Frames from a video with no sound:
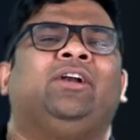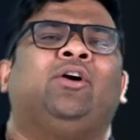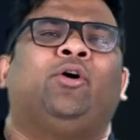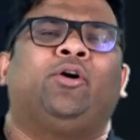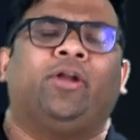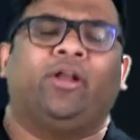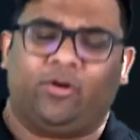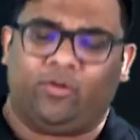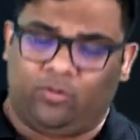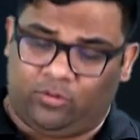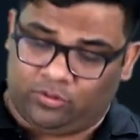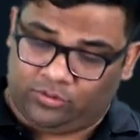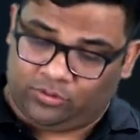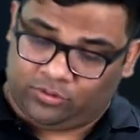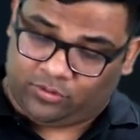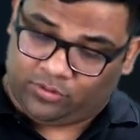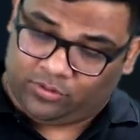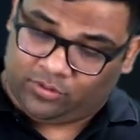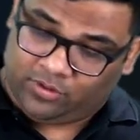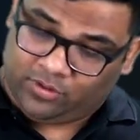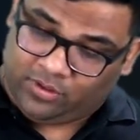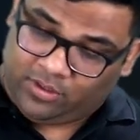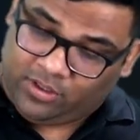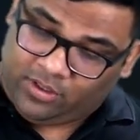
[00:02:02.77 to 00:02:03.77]
order also.
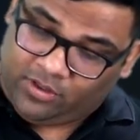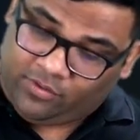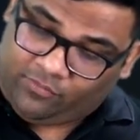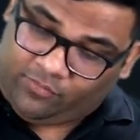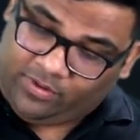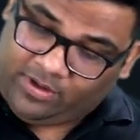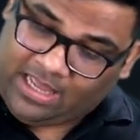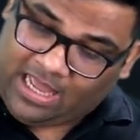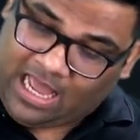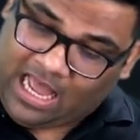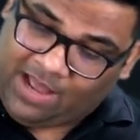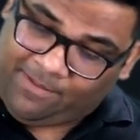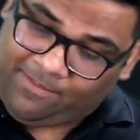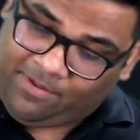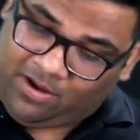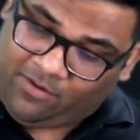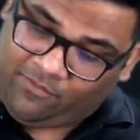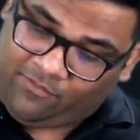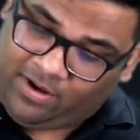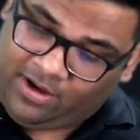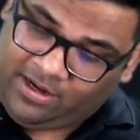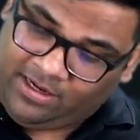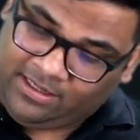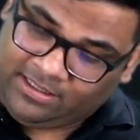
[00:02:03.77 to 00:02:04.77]
We have
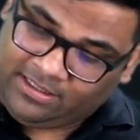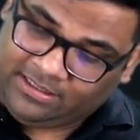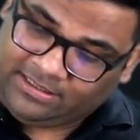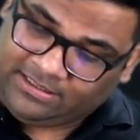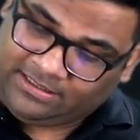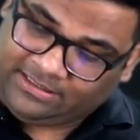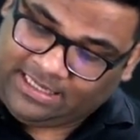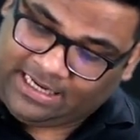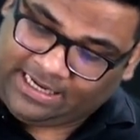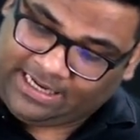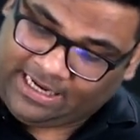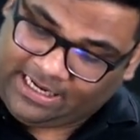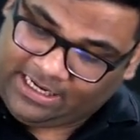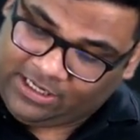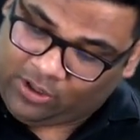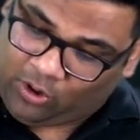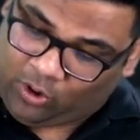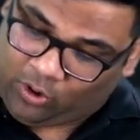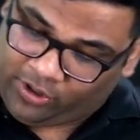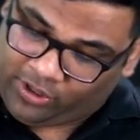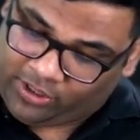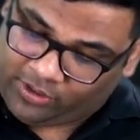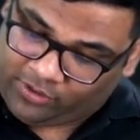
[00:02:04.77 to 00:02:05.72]
our second order